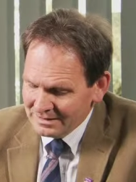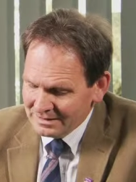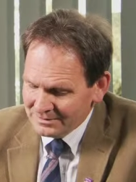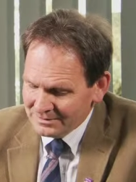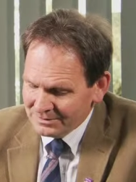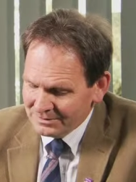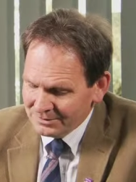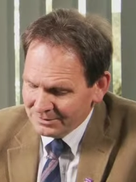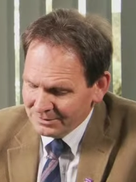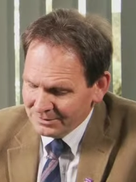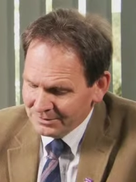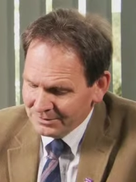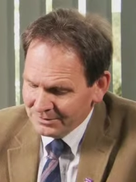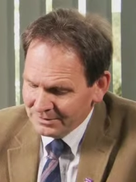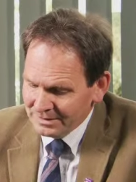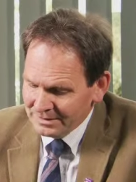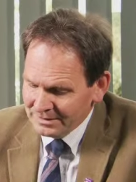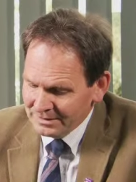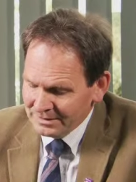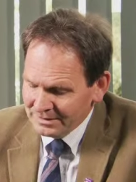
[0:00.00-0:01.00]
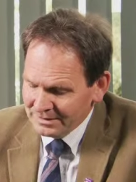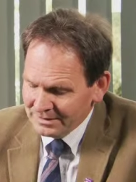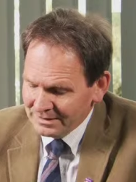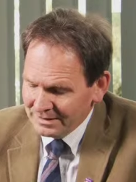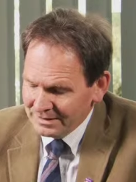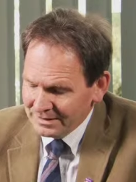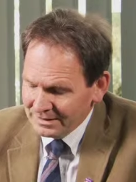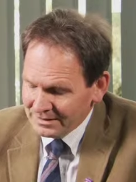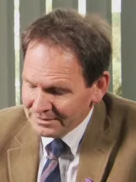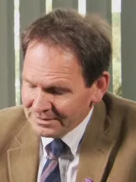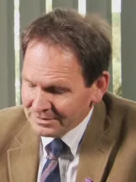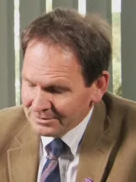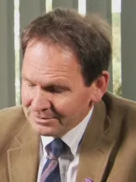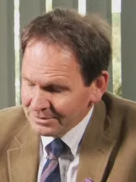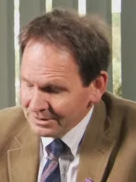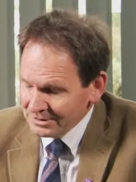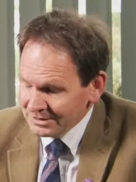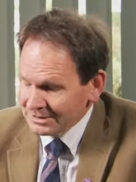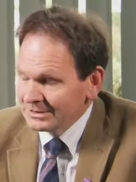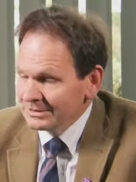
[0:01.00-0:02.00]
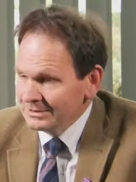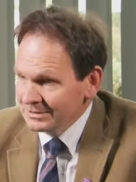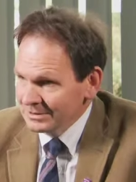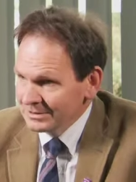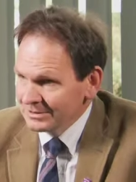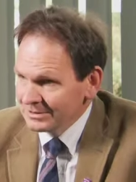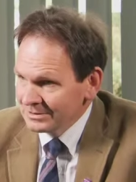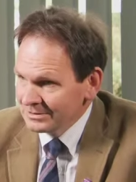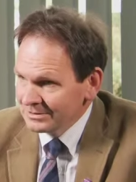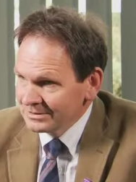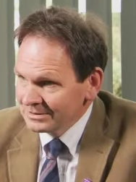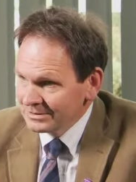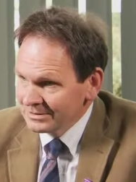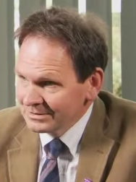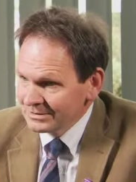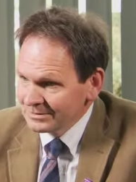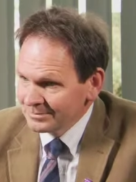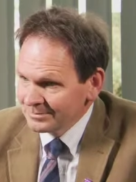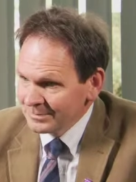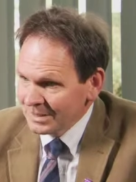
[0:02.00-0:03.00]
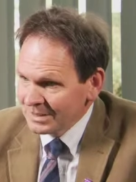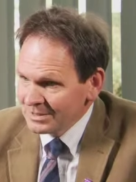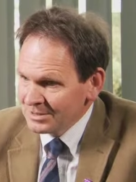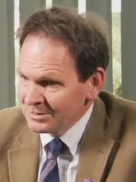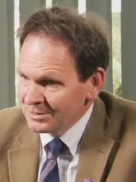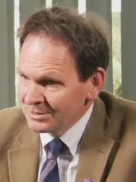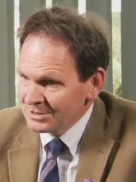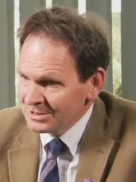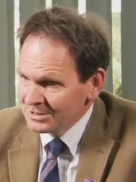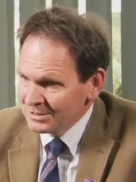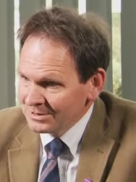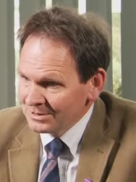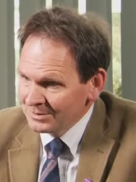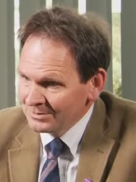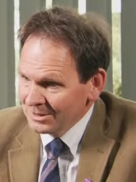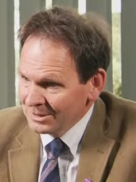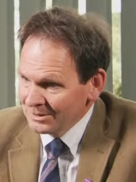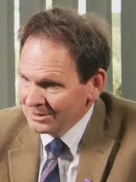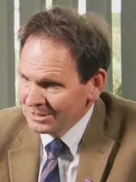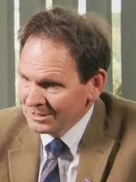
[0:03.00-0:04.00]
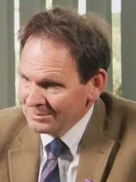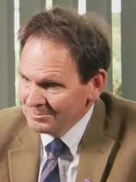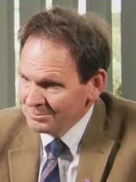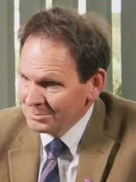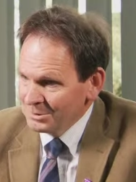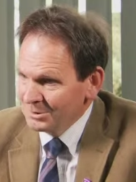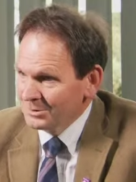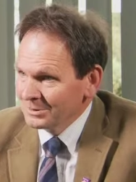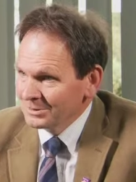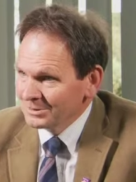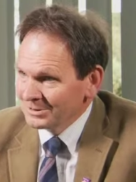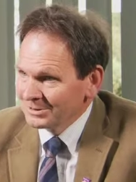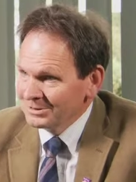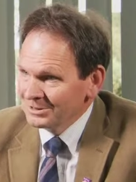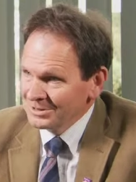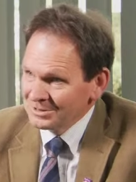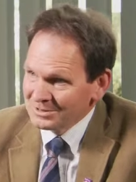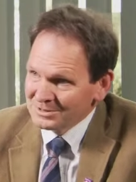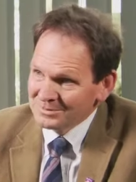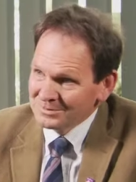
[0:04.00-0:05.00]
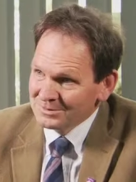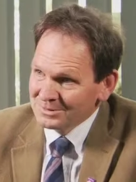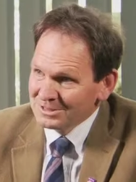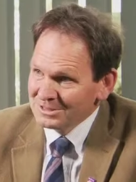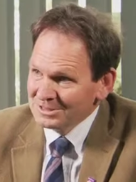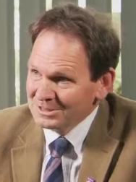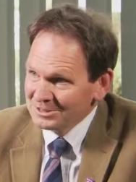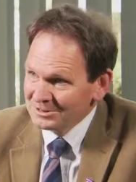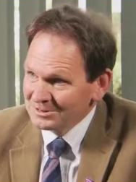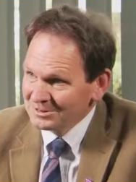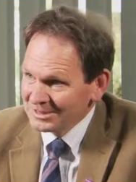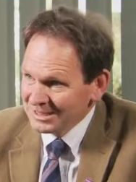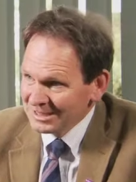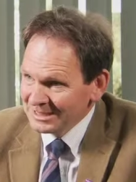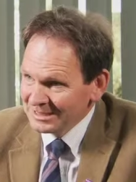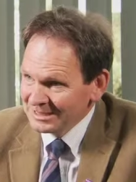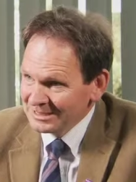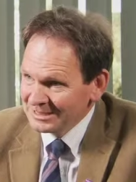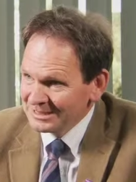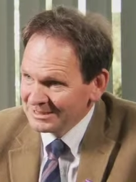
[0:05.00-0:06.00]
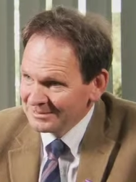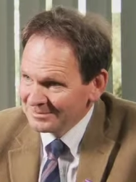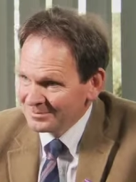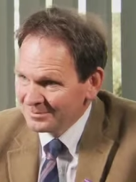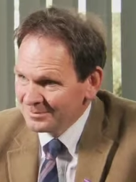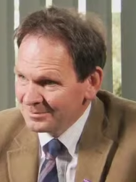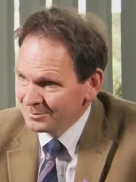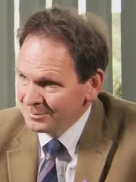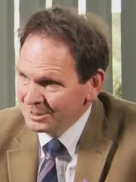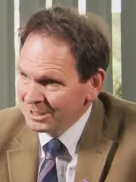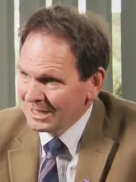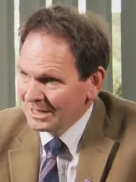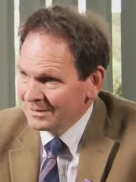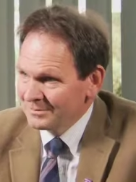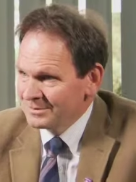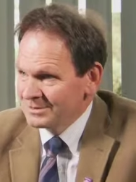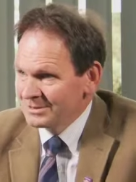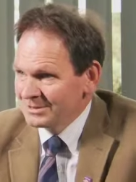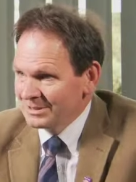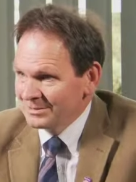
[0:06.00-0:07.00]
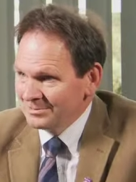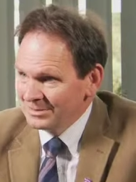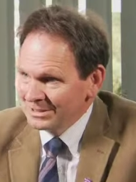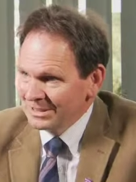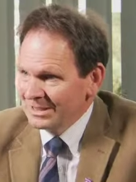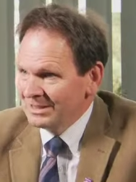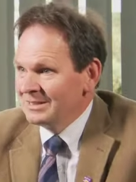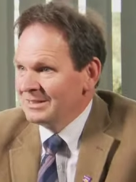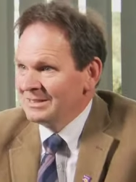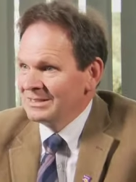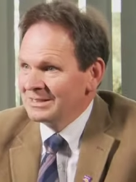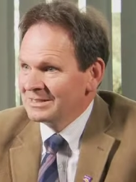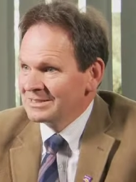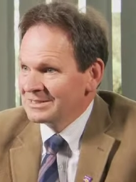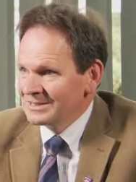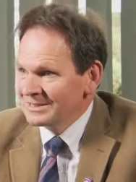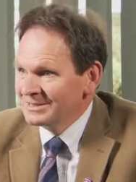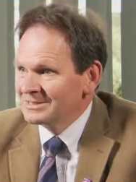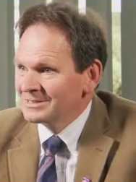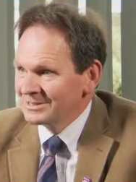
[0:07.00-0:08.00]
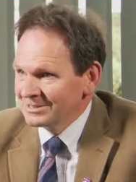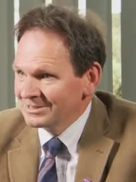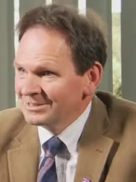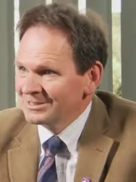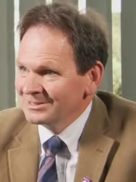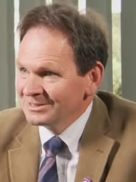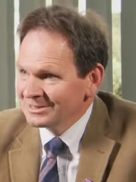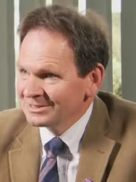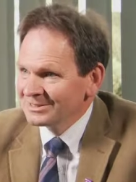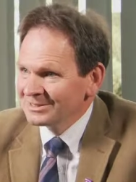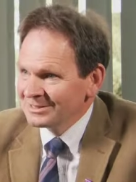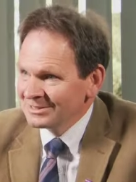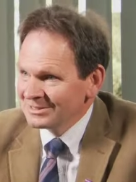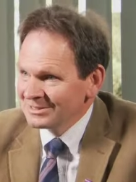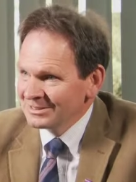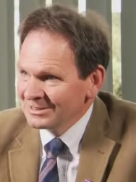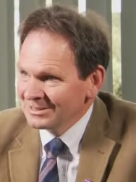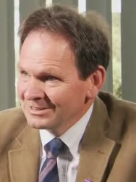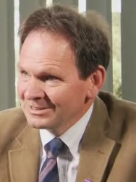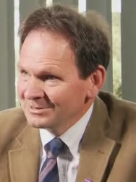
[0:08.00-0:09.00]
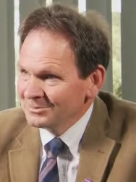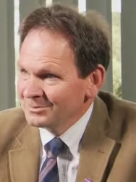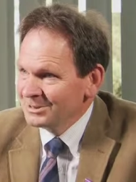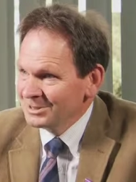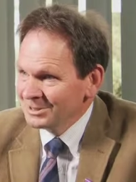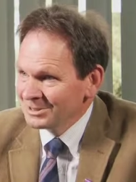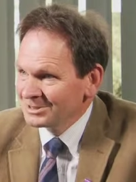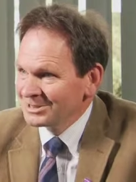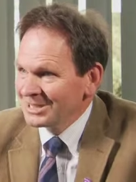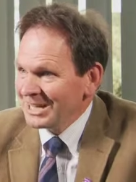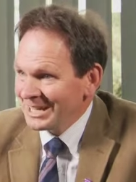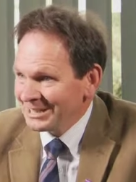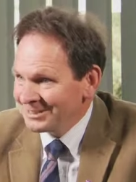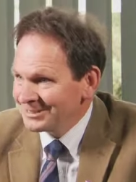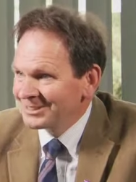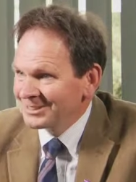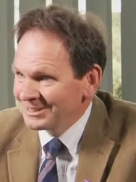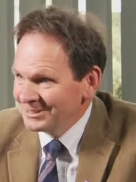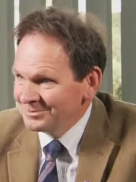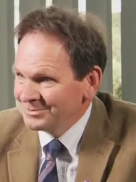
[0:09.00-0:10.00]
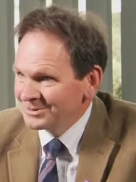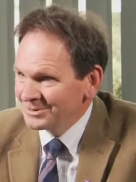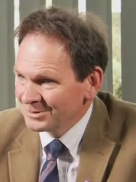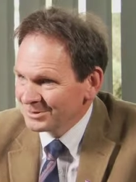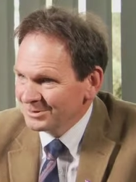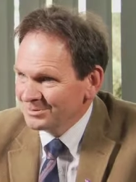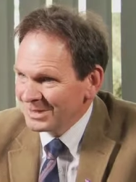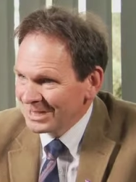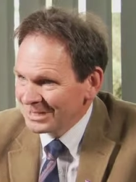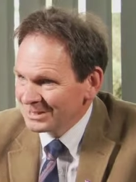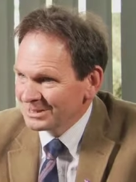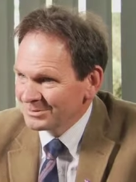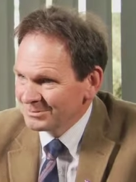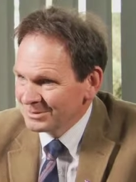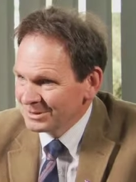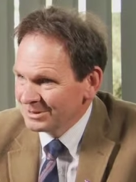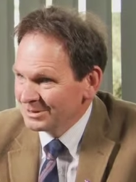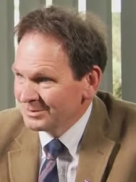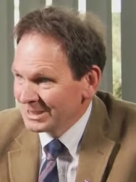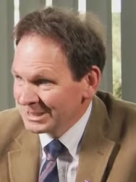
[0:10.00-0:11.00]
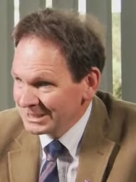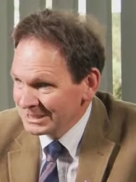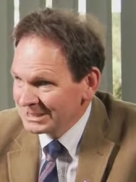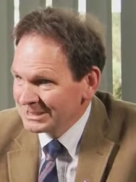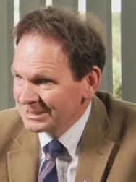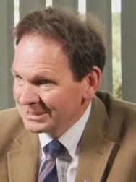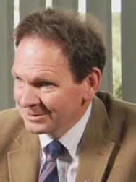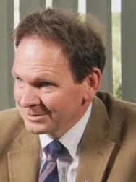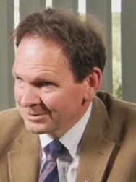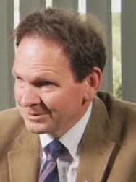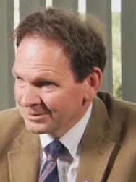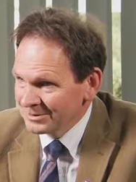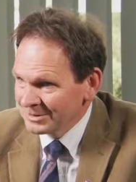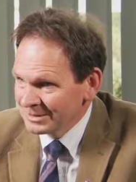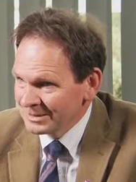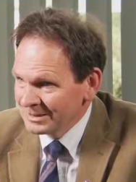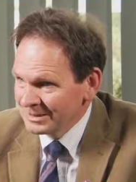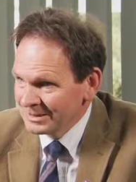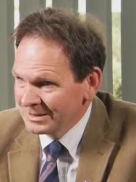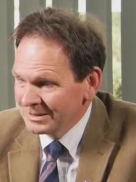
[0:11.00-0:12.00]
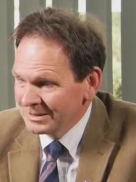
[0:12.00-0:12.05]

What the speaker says: for other chronic conditions. It's also a very important condition for the UK. We have some of the highest incidence and the worst outcomes from asthma of any country.